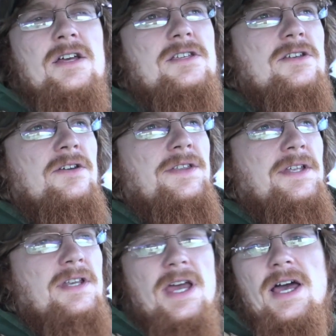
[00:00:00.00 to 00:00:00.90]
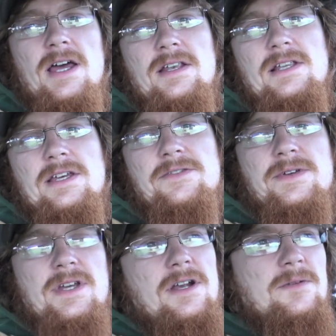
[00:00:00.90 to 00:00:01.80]
So then I had like
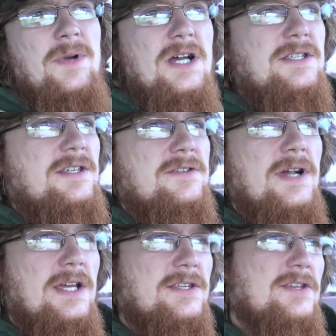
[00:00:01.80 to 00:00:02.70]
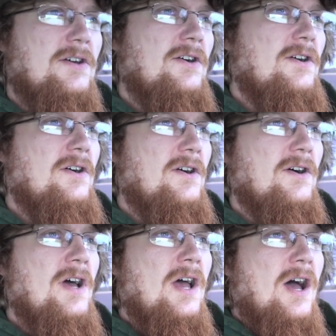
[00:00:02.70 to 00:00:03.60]
300 bucks, right? So
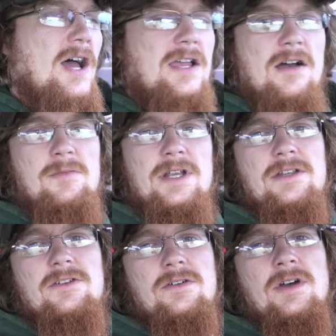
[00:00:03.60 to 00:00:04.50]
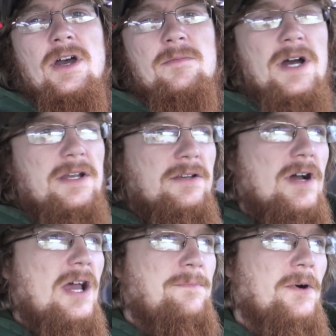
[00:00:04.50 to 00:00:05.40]
I got my new
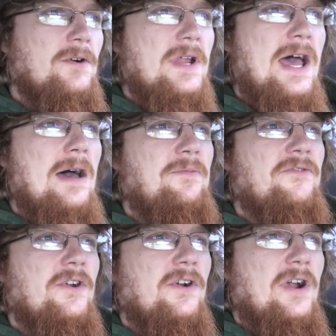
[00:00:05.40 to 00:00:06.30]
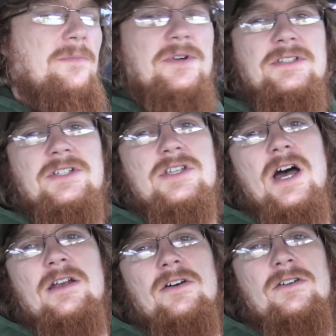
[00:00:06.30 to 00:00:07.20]
iPhone app for Princess
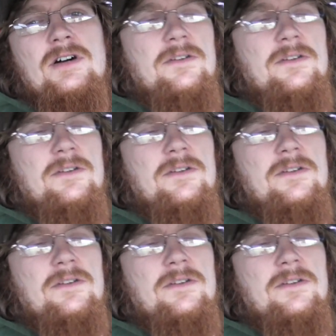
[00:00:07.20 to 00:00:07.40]
Auto.